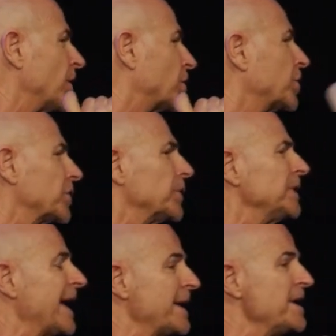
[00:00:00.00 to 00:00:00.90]

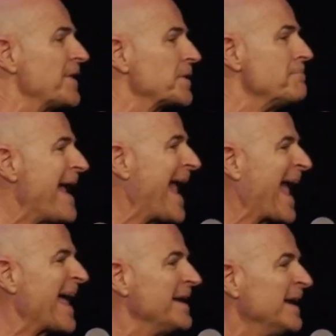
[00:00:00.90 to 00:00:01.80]
hurl at another
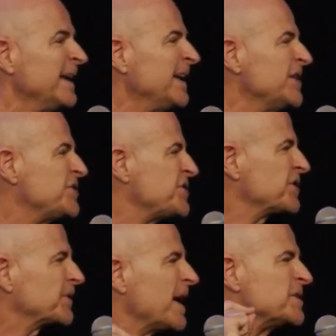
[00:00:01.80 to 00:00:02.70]
man is,
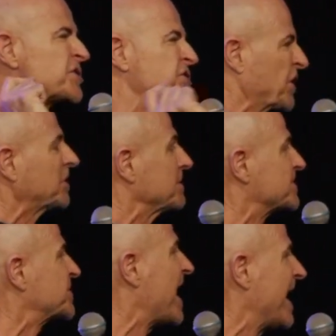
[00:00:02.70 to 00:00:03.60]
you're
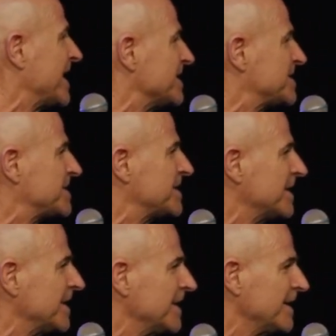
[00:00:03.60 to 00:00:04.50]
uncircumcised.